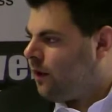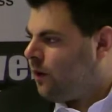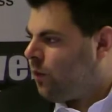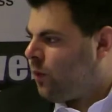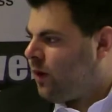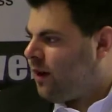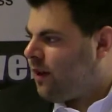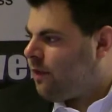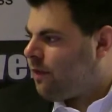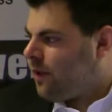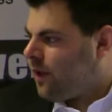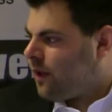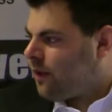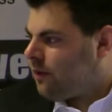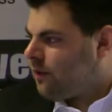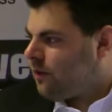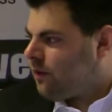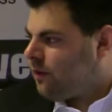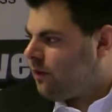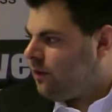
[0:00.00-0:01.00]
well, I
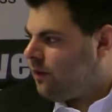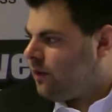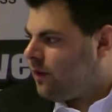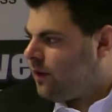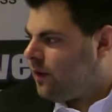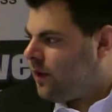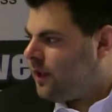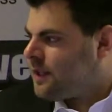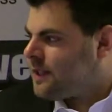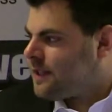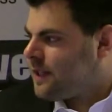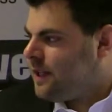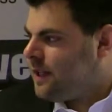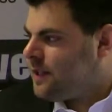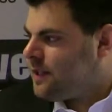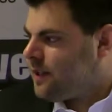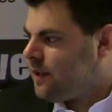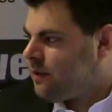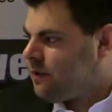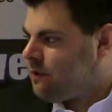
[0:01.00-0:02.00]
think it's
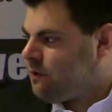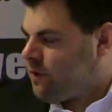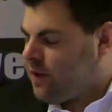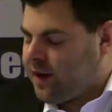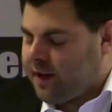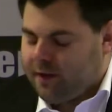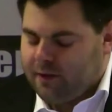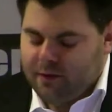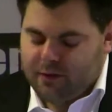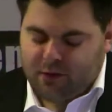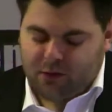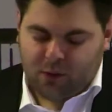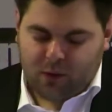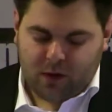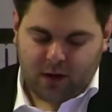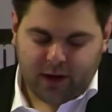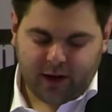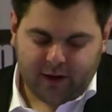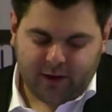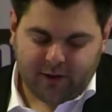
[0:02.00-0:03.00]
easier to find
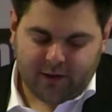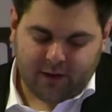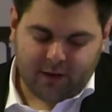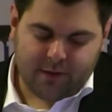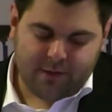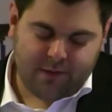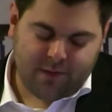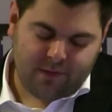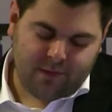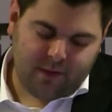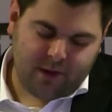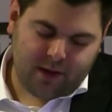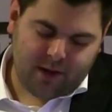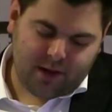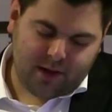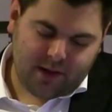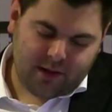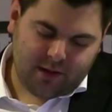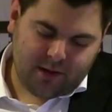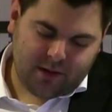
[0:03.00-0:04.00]
dual ligands if
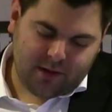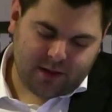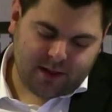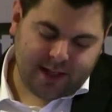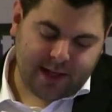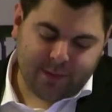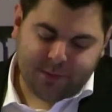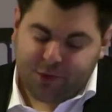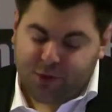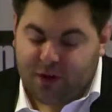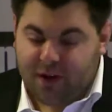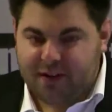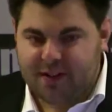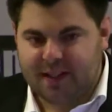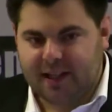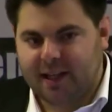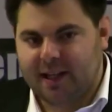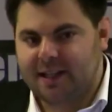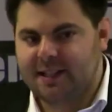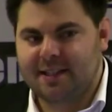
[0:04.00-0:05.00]
the, the
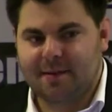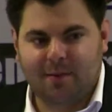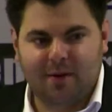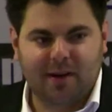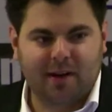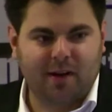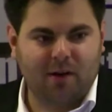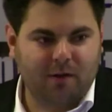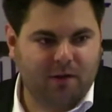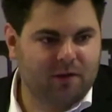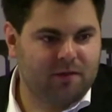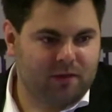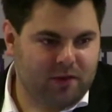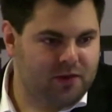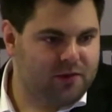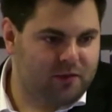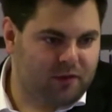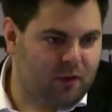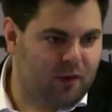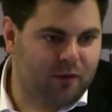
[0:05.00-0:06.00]
substrates are similar. Of,
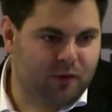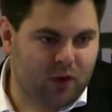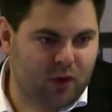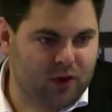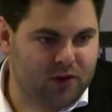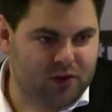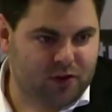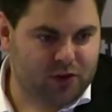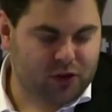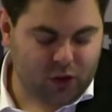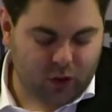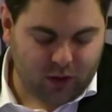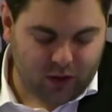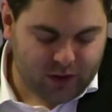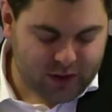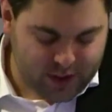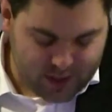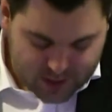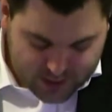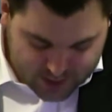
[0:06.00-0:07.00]
of course, it's, true,
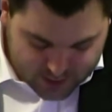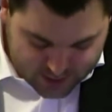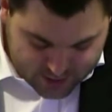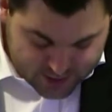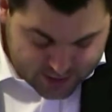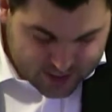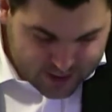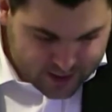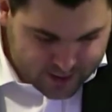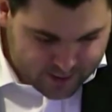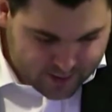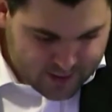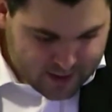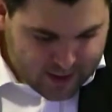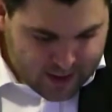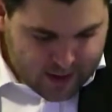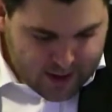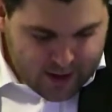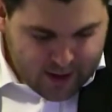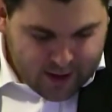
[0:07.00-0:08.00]
it's, it's, it's clear.
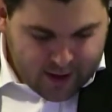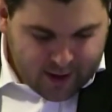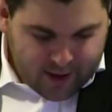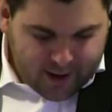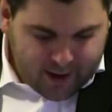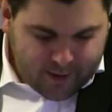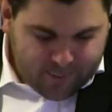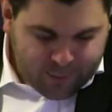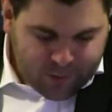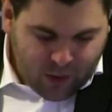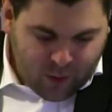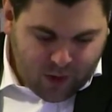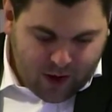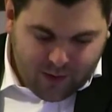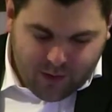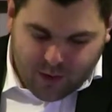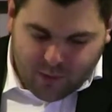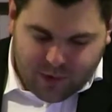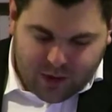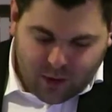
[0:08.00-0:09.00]
Um,
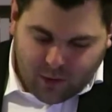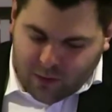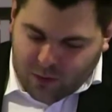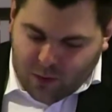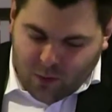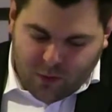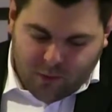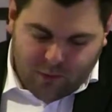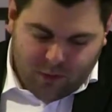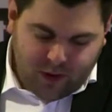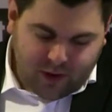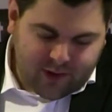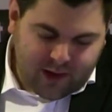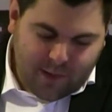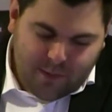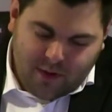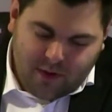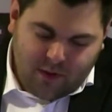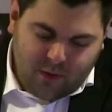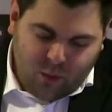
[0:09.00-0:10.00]
however, we don't know, for
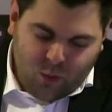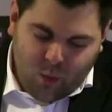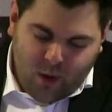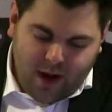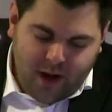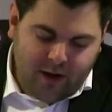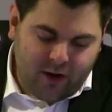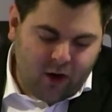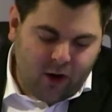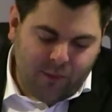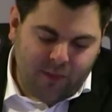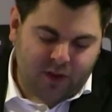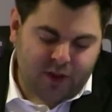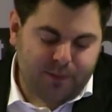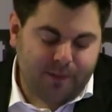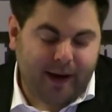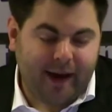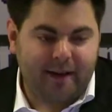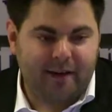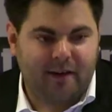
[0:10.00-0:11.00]
example, where the
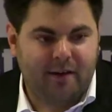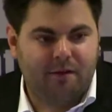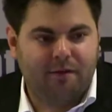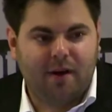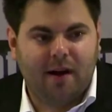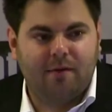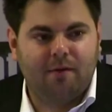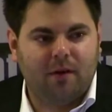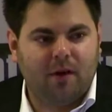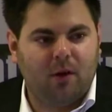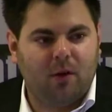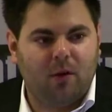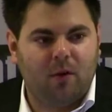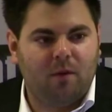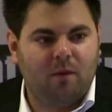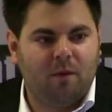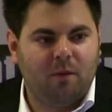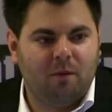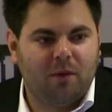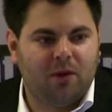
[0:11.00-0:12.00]
compounds bind at a five L O,
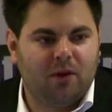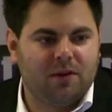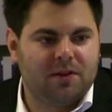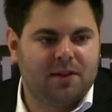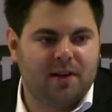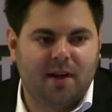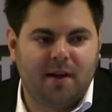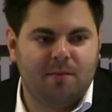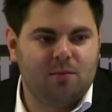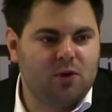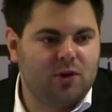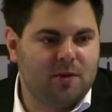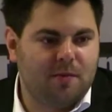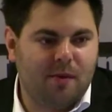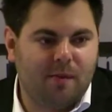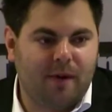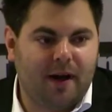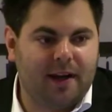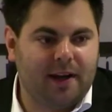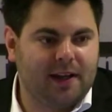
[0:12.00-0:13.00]
because there are
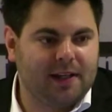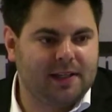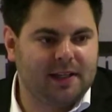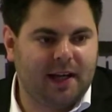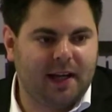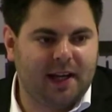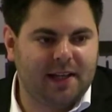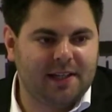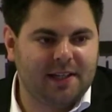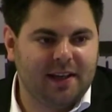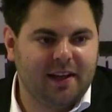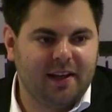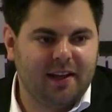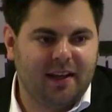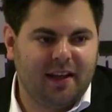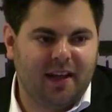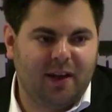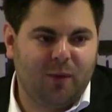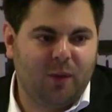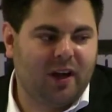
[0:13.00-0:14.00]
multiple binding sites,
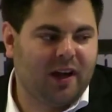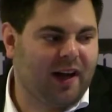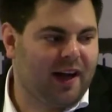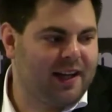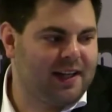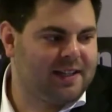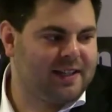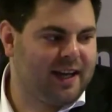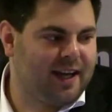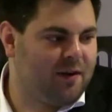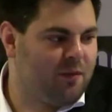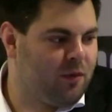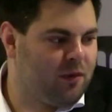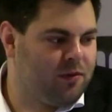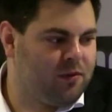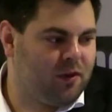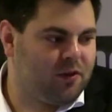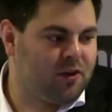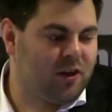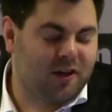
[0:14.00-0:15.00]
and we can't say
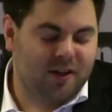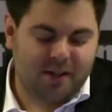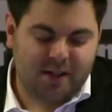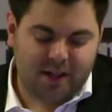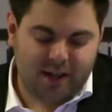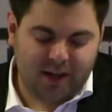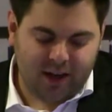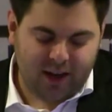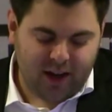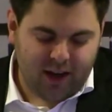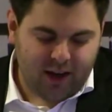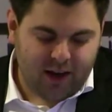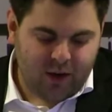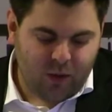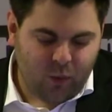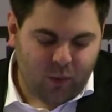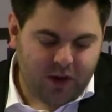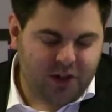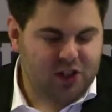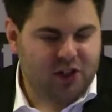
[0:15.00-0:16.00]
with certainty
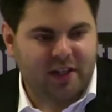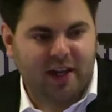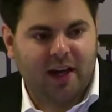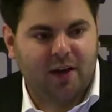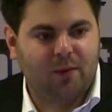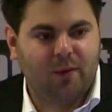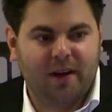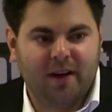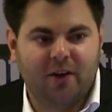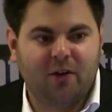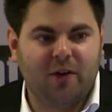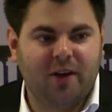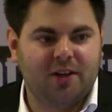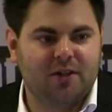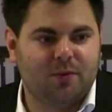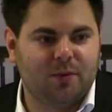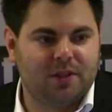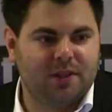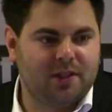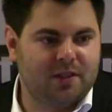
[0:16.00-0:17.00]
which site we
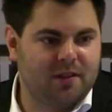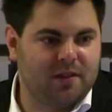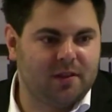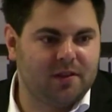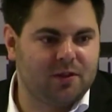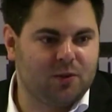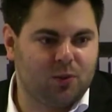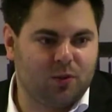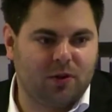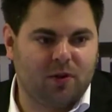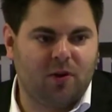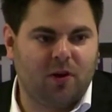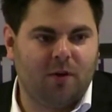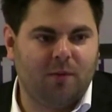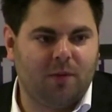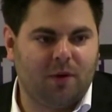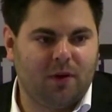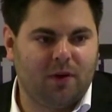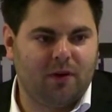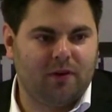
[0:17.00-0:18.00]
address with these dual
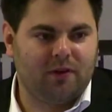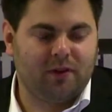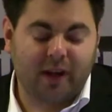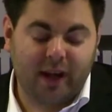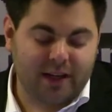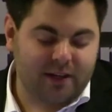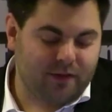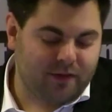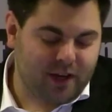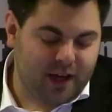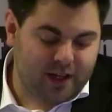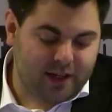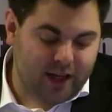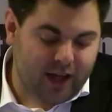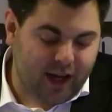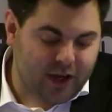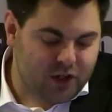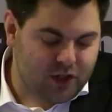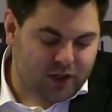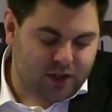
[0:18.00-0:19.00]
compounds. In case of the S E
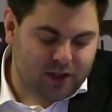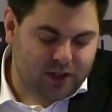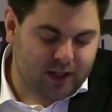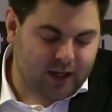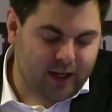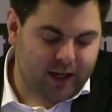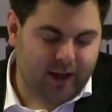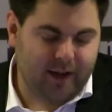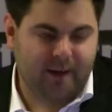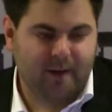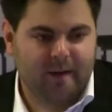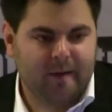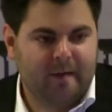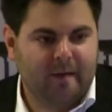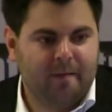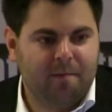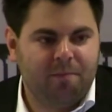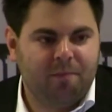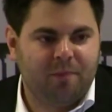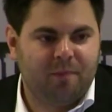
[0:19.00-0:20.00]
H, it is clear,
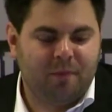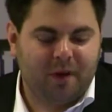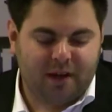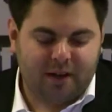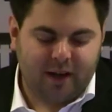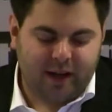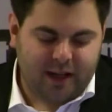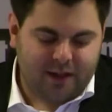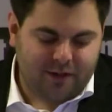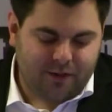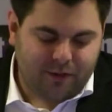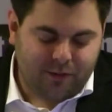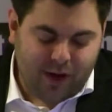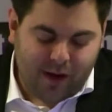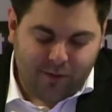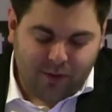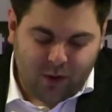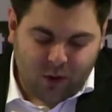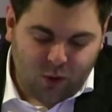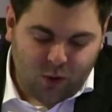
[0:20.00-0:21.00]
but in case of
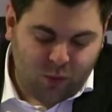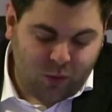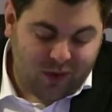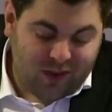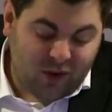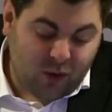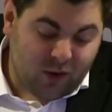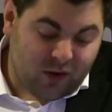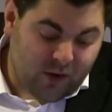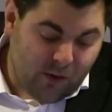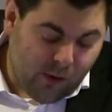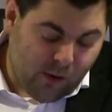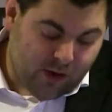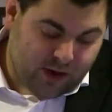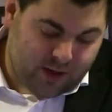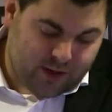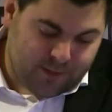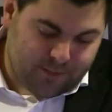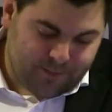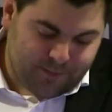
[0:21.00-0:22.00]
five we don't
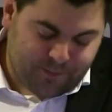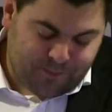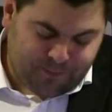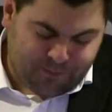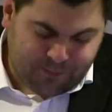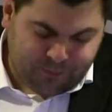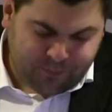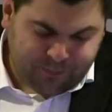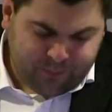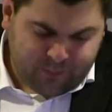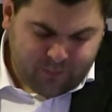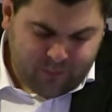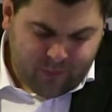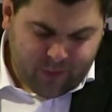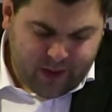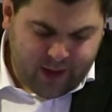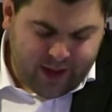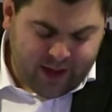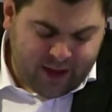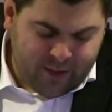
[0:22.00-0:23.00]
know it.
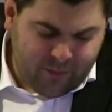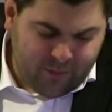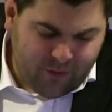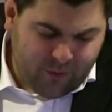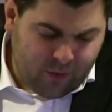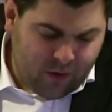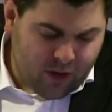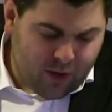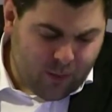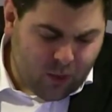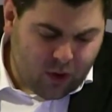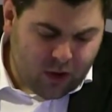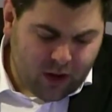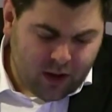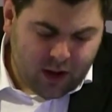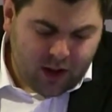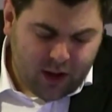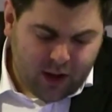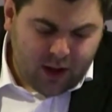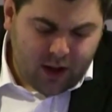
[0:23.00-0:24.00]
Um,
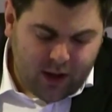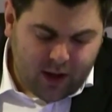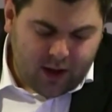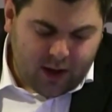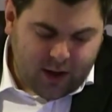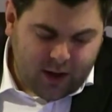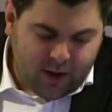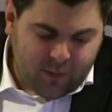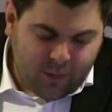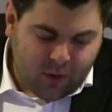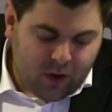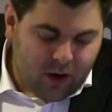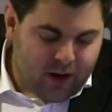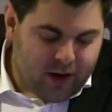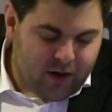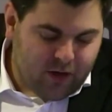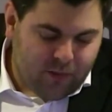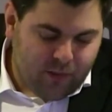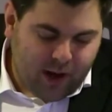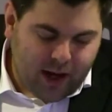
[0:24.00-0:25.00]
furthermore, um, a
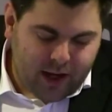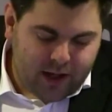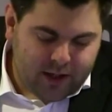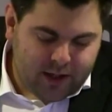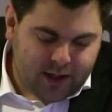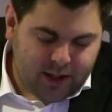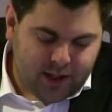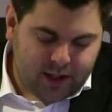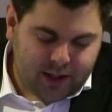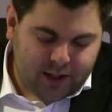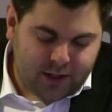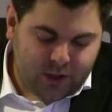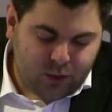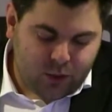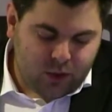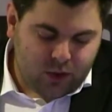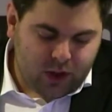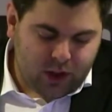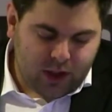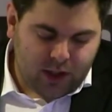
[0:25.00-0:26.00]
colleague of mine did
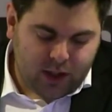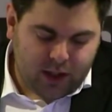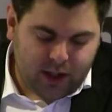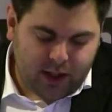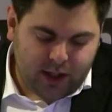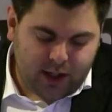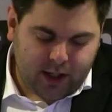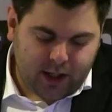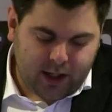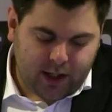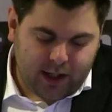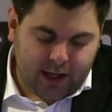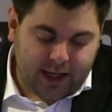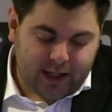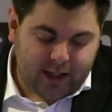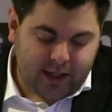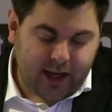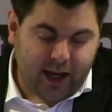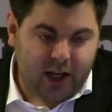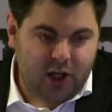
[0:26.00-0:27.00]
dual uh,
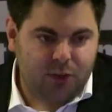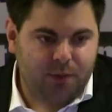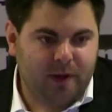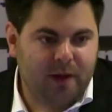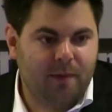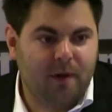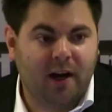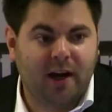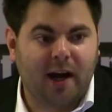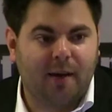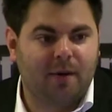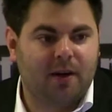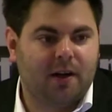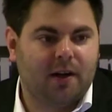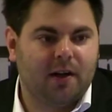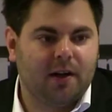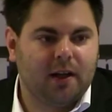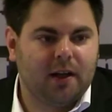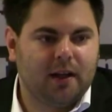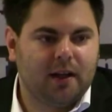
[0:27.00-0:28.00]
S E H P I P A
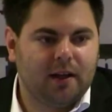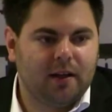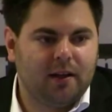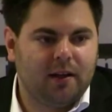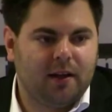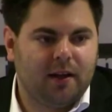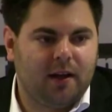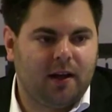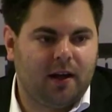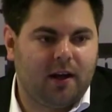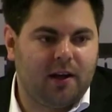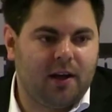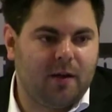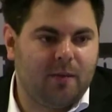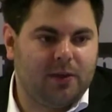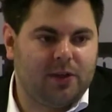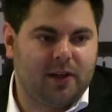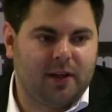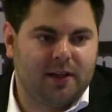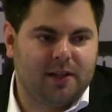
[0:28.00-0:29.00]
gamma uh,
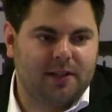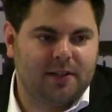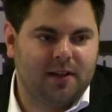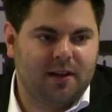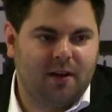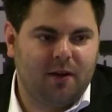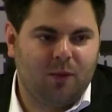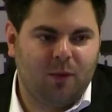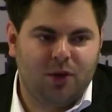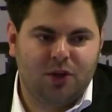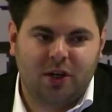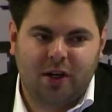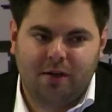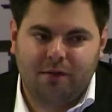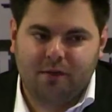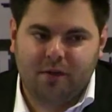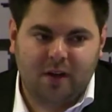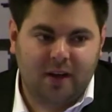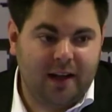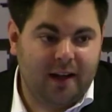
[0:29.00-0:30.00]
inhibitors, which
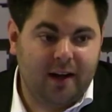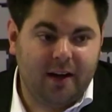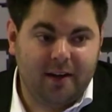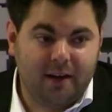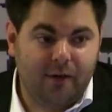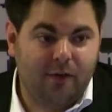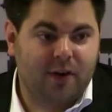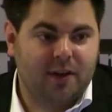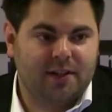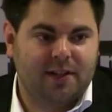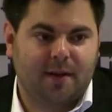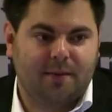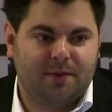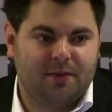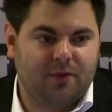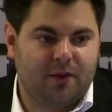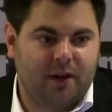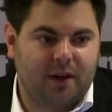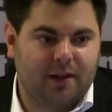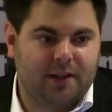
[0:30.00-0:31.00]
have clearly different
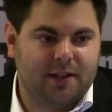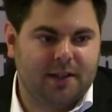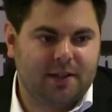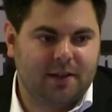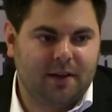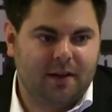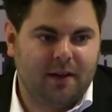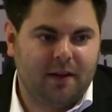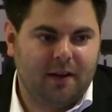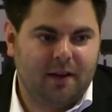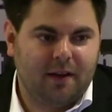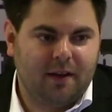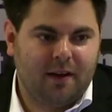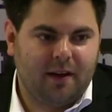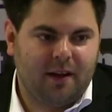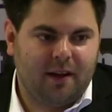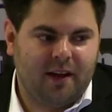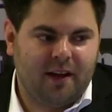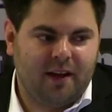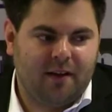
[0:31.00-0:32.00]
substrates.
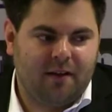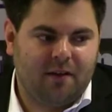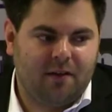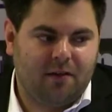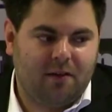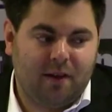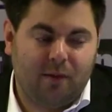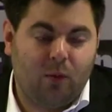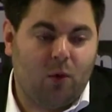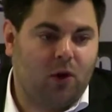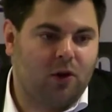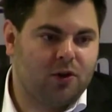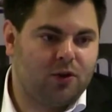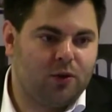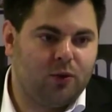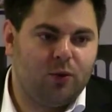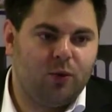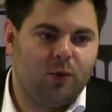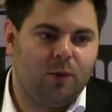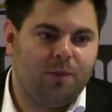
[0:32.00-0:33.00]
and they work
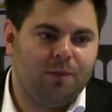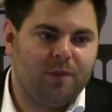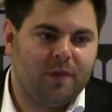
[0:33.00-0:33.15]
too.